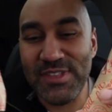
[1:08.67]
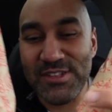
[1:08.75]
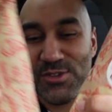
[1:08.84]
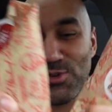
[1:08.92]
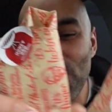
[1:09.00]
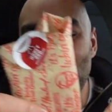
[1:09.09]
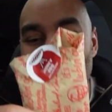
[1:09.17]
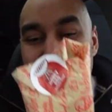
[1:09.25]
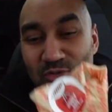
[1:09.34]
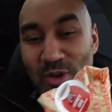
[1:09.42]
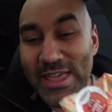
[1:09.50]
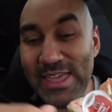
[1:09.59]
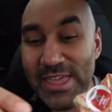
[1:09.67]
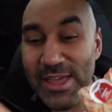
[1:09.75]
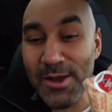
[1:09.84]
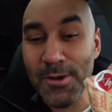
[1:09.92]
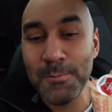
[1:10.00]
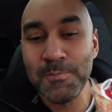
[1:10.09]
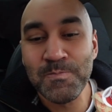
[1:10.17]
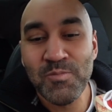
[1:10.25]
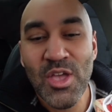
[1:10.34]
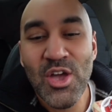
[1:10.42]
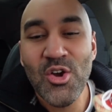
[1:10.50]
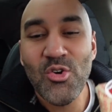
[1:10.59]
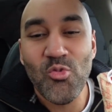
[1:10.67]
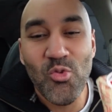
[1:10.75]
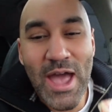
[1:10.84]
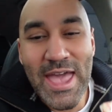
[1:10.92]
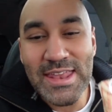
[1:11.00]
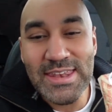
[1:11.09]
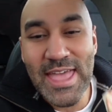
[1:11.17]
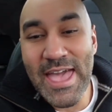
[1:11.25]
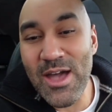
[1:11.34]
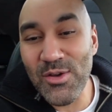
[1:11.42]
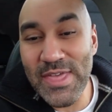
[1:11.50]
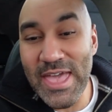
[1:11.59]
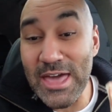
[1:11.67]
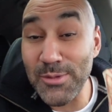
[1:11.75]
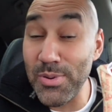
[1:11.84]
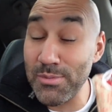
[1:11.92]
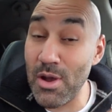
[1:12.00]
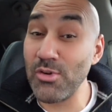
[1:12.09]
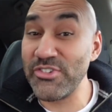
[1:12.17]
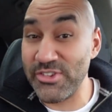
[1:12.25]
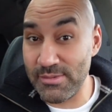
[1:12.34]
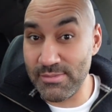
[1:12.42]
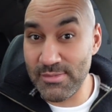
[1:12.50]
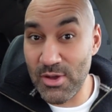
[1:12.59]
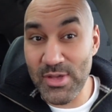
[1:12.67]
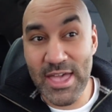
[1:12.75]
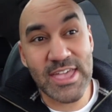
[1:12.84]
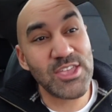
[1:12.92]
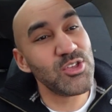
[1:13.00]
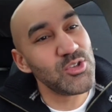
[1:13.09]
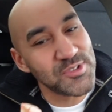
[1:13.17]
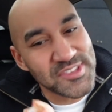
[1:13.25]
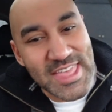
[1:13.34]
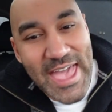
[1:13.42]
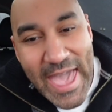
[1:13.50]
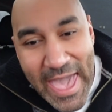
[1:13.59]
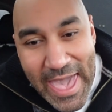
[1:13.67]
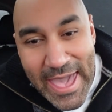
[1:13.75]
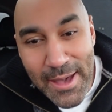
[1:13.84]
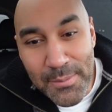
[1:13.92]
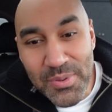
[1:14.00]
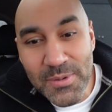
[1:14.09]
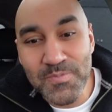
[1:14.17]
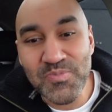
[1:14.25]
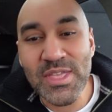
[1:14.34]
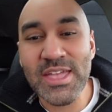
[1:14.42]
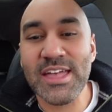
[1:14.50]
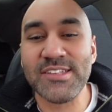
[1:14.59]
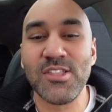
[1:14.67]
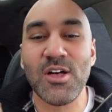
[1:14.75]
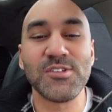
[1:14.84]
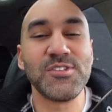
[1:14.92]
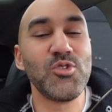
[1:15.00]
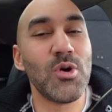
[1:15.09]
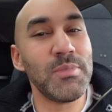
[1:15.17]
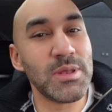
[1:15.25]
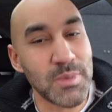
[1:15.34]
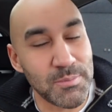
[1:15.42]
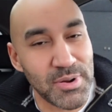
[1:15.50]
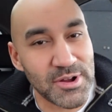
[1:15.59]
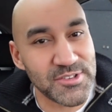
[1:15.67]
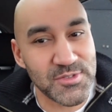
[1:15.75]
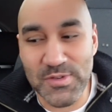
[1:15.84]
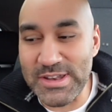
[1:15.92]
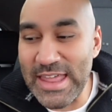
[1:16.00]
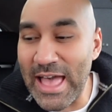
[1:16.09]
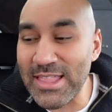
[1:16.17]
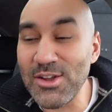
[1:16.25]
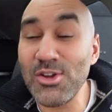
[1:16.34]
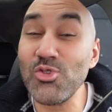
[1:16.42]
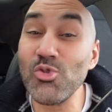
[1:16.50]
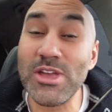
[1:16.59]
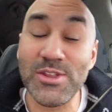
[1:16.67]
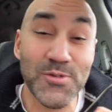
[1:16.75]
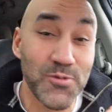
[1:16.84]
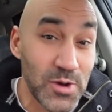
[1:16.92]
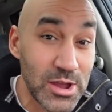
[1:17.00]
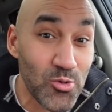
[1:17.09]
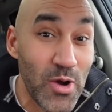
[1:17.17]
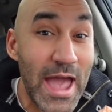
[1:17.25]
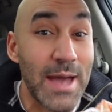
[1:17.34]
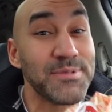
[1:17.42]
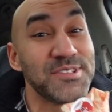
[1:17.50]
the two new flavors right here. Right now, they got a promotion, okay? You use the app as long as you do a minimum purchase of a dollar, you get a free wrap.